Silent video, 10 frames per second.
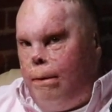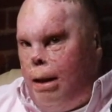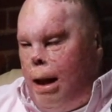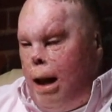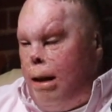
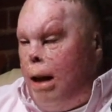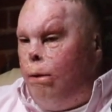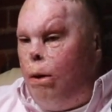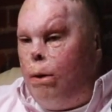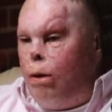right. I, they
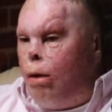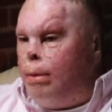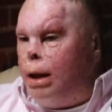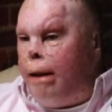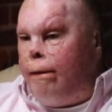don't know what
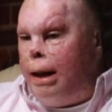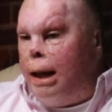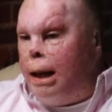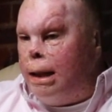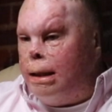normal life
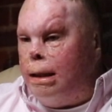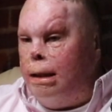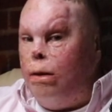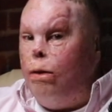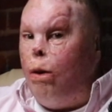is.
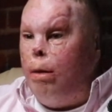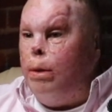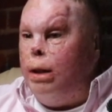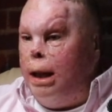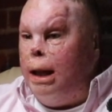Yeah.
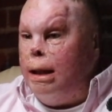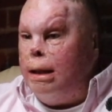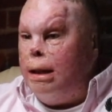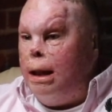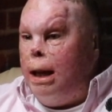Normal is